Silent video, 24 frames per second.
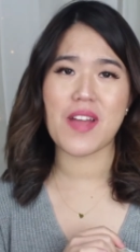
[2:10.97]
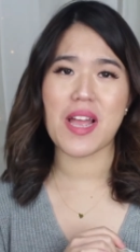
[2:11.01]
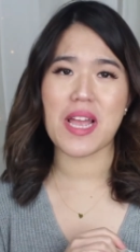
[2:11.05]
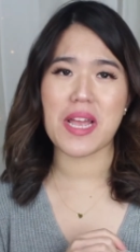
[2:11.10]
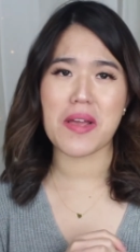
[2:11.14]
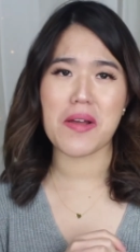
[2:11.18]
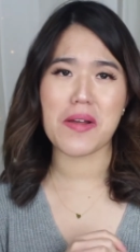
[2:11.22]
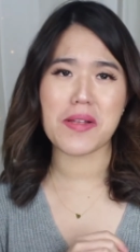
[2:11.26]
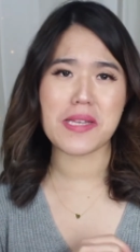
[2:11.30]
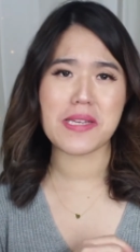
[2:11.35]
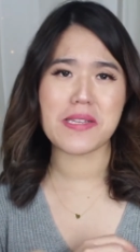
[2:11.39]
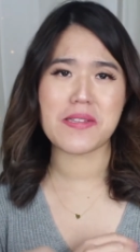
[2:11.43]
I
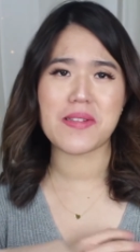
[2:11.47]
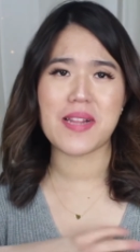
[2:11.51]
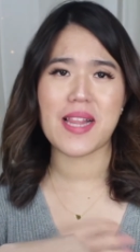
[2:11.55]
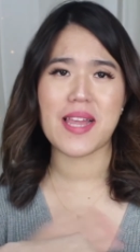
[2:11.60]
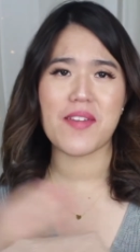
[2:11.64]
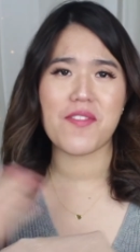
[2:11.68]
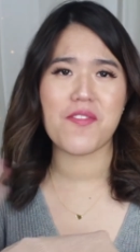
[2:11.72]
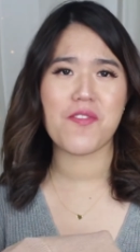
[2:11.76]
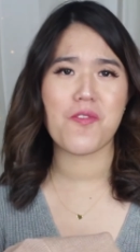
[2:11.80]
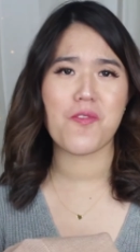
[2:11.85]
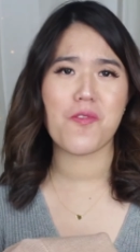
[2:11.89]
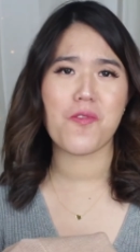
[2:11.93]
got this
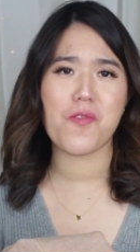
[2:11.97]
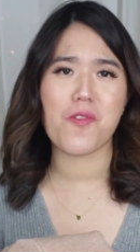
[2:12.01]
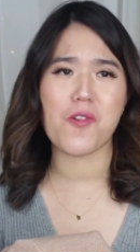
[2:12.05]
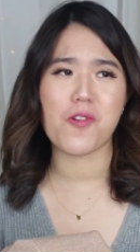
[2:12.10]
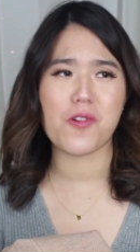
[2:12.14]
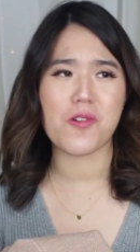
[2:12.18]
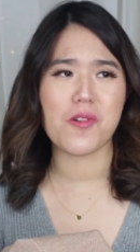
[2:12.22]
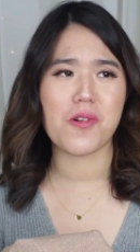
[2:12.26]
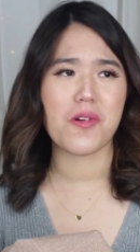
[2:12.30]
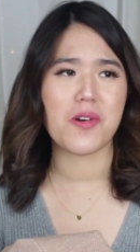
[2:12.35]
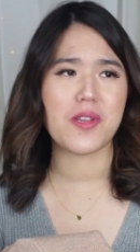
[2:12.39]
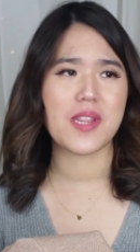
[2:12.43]
like
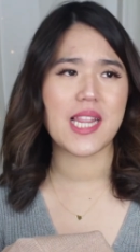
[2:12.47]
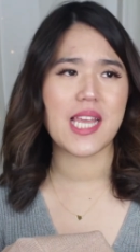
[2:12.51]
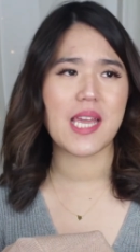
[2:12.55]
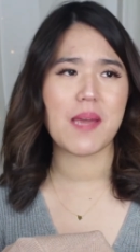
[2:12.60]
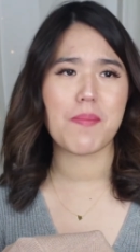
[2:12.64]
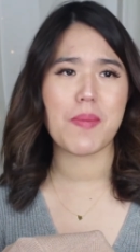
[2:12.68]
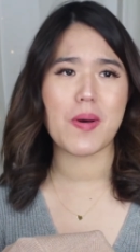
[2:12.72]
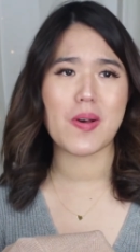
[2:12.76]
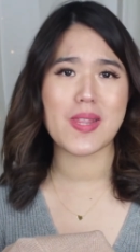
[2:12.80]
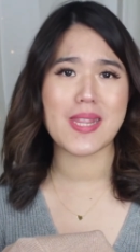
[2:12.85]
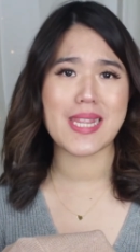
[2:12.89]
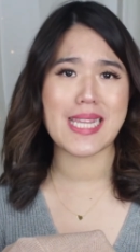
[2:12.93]
for only
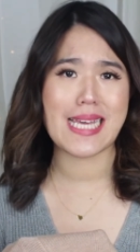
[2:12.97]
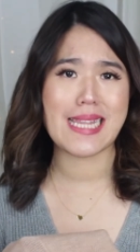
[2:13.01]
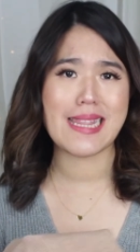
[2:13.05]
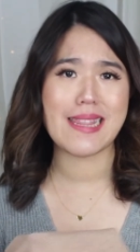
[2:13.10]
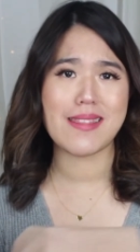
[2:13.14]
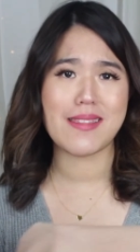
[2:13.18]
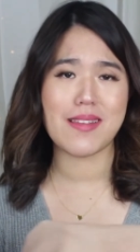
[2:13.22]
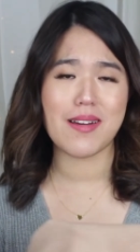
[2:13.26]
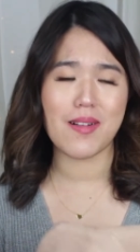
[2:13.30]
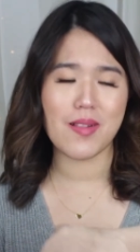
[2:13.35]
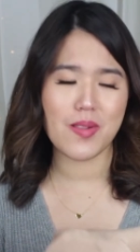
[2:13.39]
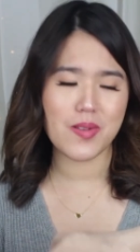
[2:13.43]
about ten
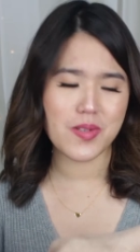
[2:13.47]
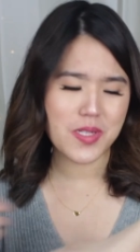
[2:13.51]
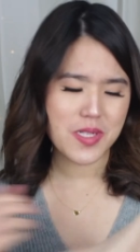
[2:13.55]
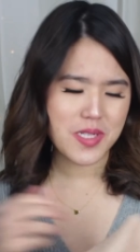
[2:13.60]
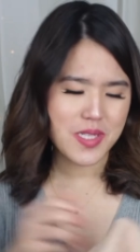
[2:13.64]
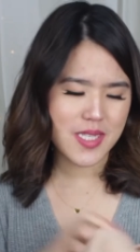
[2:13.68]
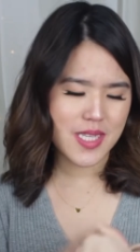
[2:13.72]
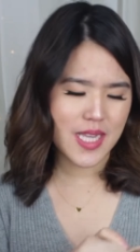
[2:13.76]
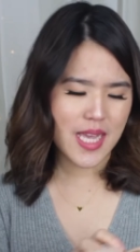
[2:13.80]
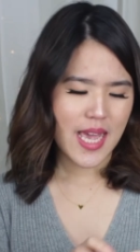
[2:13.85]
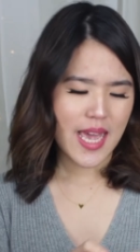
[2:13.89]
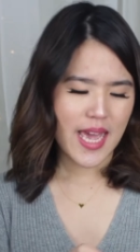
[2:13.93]

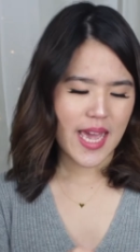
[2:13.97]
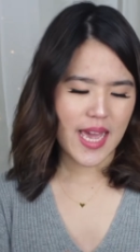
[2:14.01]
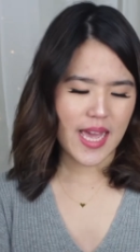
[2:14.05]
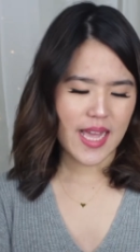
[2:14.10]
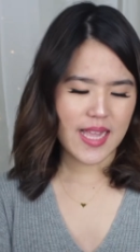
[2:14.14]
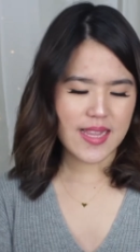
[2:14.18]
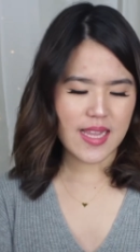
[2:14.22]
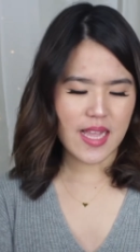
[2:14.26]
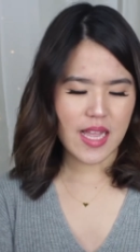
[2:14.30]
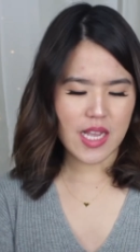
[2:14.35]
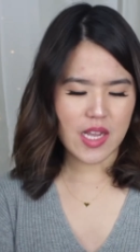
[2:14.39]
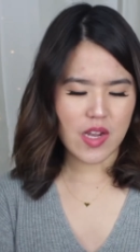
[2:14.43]
dollars,
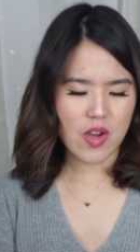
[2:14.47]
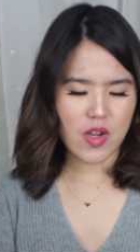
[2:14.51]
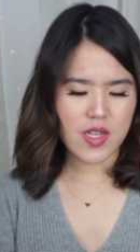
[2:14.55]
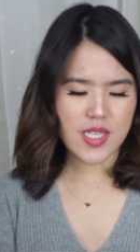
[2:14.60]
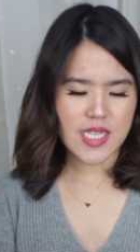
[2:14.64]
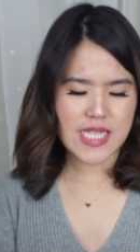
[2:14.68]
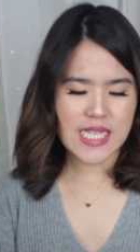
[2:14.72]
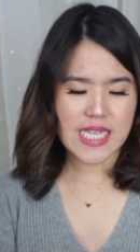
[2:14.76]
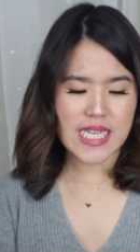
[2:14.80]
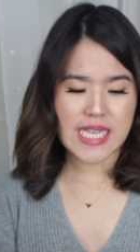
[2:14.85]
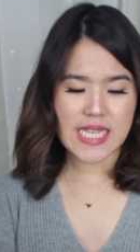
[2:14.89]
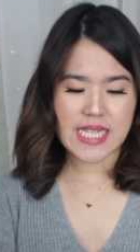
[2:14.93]
and I got
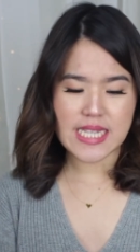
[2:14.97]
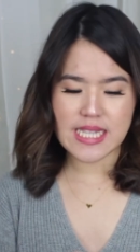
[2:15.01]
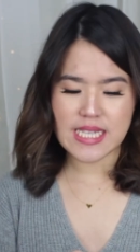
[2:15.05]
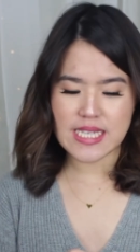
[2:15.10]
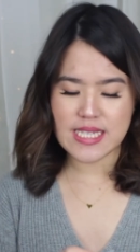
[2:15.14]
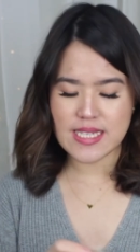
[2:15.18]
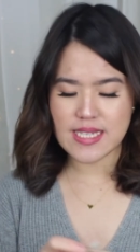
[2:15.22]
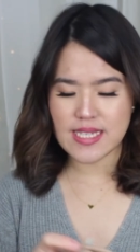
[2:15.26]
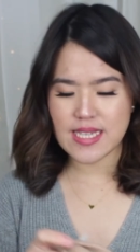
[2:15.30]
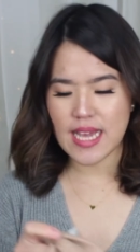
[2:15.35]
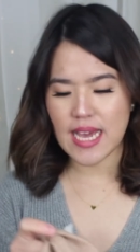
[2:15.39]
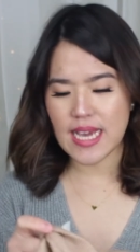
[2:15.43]
it in the
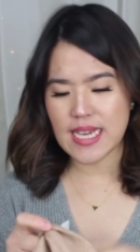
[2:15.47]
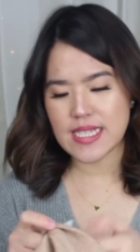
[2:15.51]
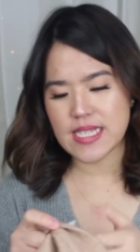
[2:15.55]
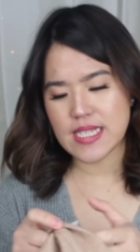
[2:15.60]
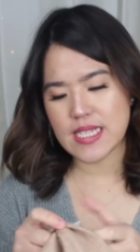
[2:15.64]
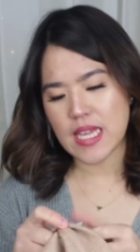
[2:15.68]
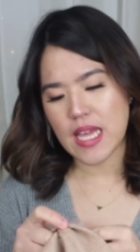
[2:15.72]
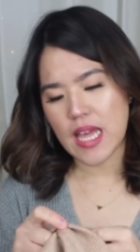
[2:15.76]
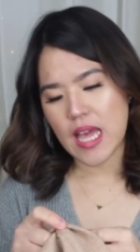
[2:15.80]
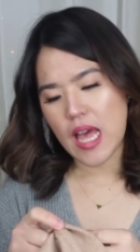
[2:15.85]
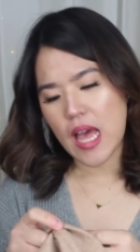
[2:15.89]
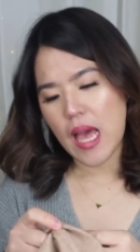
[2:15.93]

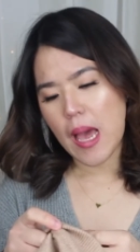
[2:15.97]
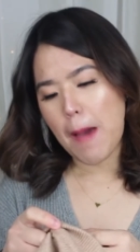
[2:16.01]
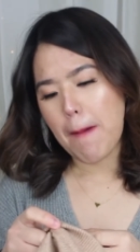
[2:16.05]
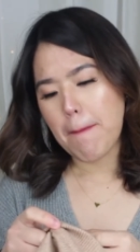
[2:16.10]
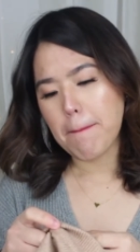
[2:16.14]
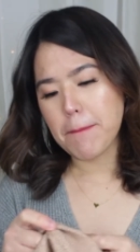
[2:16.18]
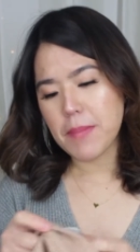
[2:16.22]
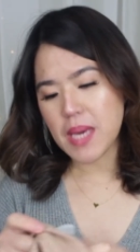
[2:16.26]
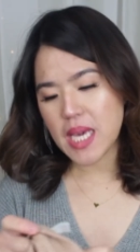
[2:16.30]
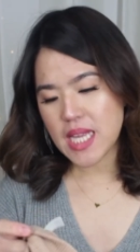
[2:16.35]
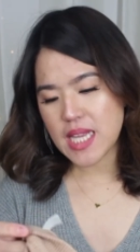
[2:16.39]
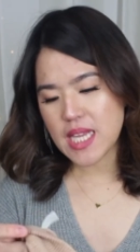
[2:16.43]
size
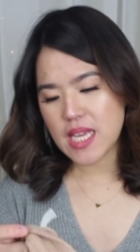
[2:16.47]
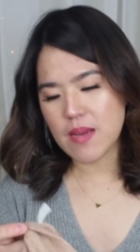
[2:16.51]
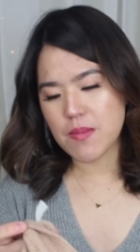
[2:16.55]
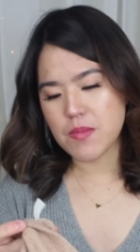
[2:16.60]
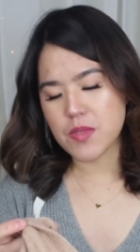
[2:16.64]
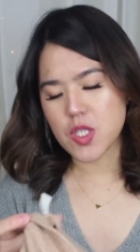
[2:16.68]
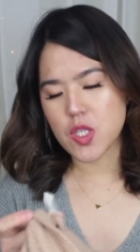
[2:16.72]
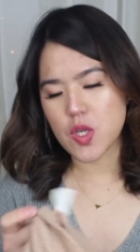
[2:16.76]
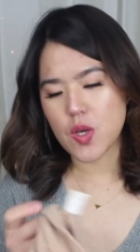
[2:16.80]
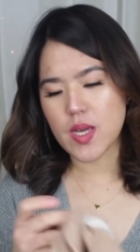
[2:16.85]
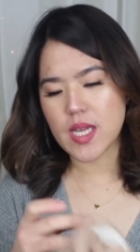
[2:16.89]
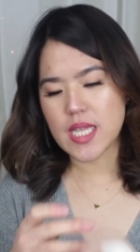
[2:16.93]

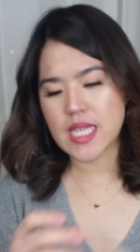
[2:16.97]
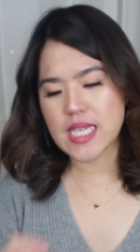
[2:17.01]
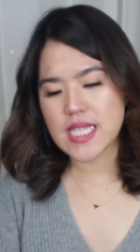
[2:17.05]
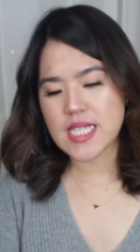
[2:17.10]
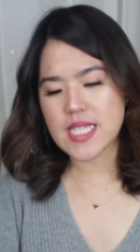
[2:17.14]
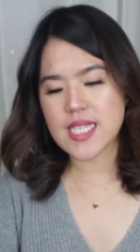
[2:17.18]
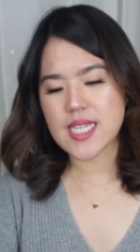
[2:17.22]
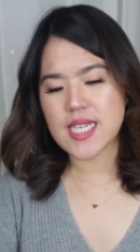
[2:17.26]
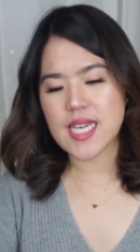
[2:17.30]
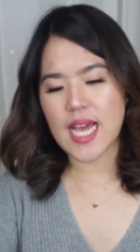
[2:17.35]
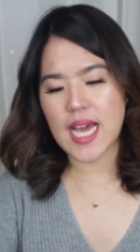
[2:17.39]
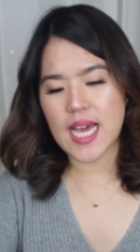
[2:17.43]
medium, so it
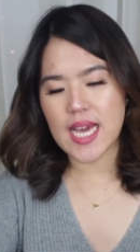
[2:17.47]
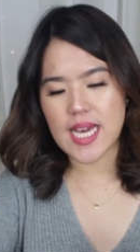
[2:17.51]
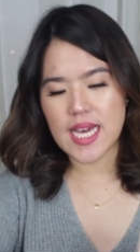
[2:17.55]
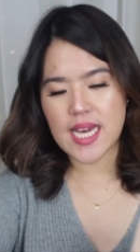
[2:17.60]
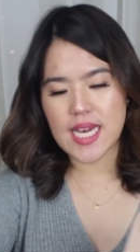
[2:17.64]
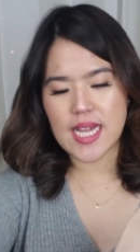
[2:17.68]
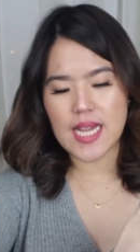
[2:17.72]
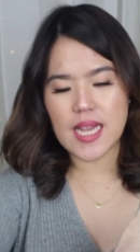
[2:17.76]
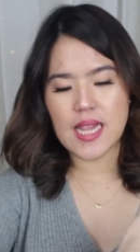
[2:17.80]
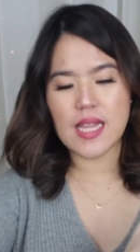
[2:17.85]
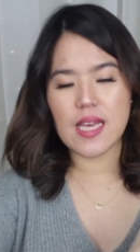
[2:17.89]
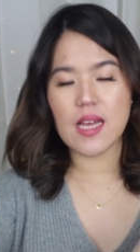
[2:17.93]
is
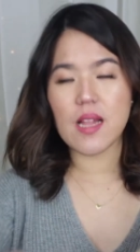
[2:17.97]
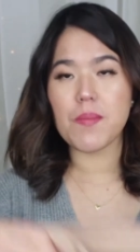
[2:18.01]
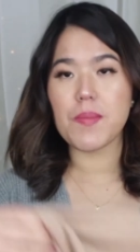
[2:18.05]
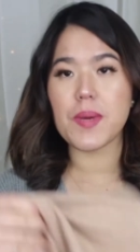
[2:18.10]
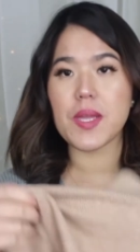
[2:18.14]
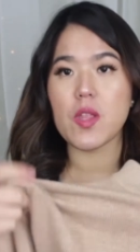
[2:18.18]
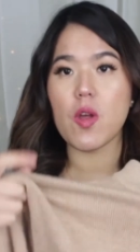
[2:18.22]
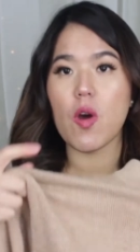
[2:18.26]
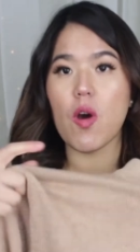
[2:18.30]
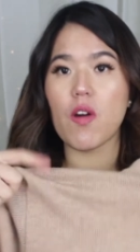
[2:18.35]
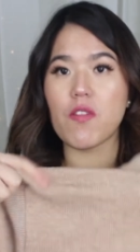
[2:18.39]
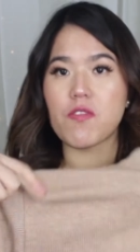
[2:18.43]
a little
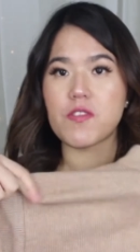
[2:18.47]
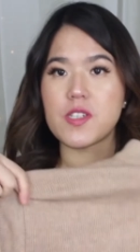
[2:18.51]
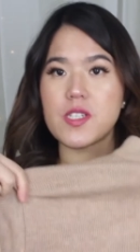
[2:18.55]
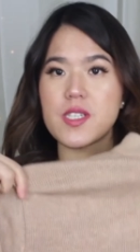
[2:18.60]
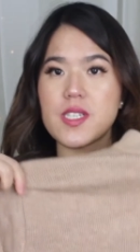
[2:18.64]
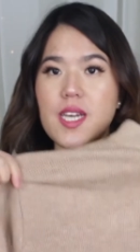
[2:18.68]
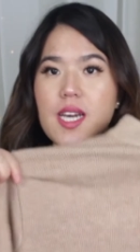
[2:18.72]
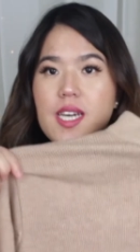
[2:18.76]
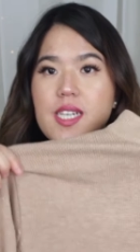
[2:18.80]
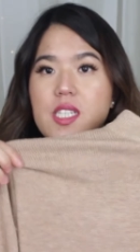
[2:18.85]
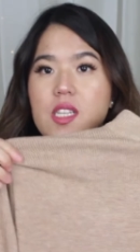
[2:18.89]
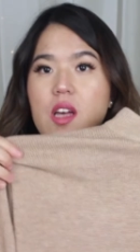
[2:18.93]
bit
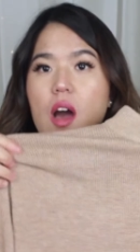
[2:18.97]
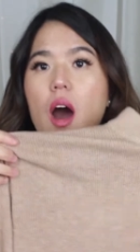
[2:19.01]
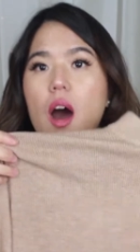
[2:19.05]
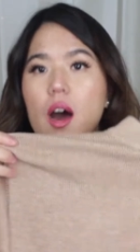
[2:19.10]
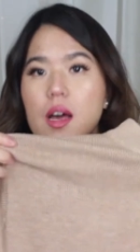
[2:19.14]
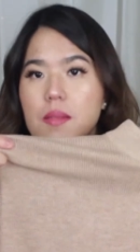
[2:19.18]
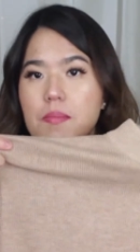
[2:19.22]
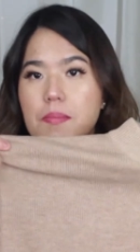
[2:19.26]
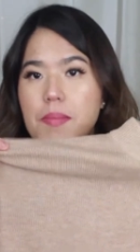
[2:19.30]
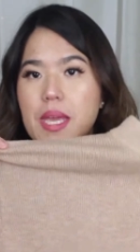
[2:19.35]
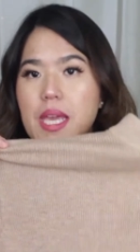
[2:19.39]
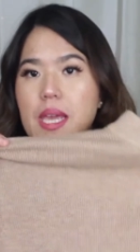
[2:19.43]
oversized
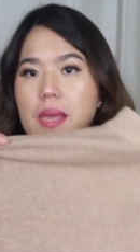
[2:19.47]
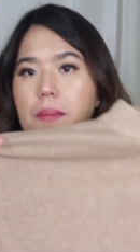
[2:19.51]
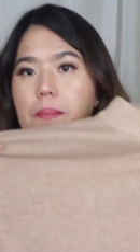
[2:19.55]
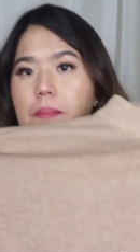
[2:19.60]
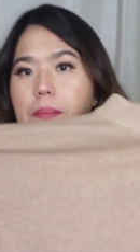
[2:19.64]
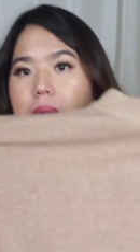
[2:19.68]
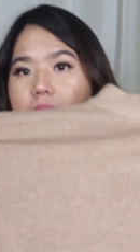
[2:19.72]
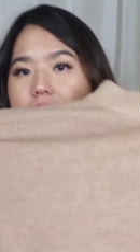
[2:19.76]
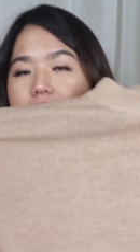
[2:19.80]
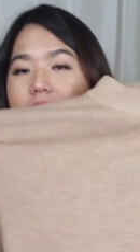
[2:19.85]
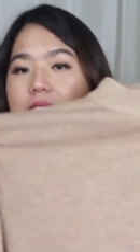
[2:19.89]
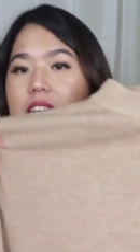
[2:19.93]
on me.
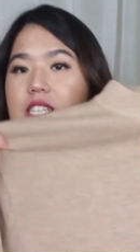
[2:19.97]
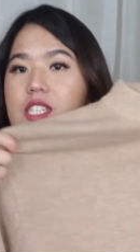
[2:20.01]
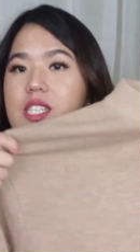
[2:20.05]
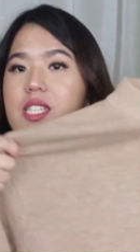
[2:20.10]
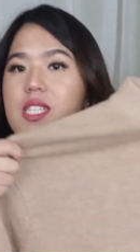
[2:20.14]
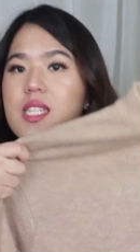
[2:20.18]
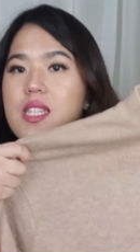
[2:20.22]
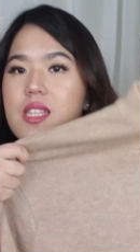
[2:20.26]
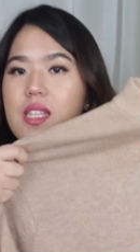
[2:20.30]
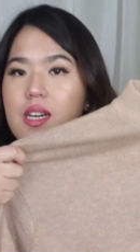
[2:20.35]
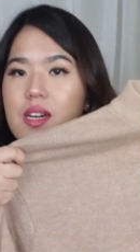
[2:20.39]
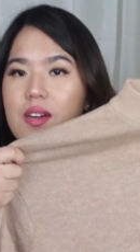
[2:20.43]
But I
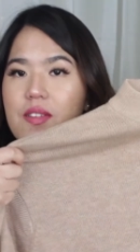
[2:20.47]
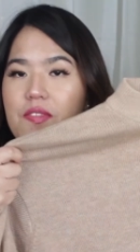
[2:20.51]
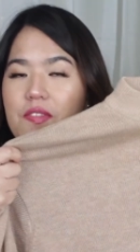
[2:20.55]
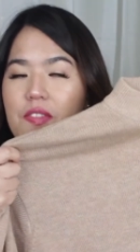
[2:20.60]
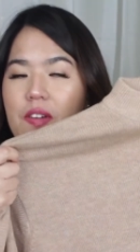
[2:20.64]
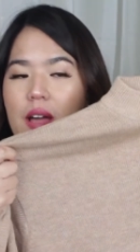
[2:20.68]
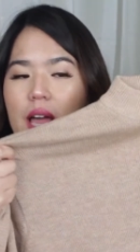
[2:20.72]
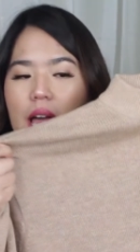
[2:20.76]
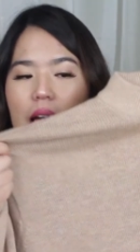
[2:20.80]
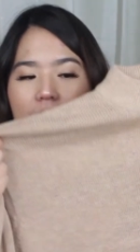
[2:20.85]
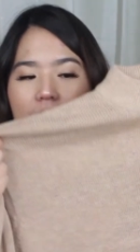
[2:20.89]
just love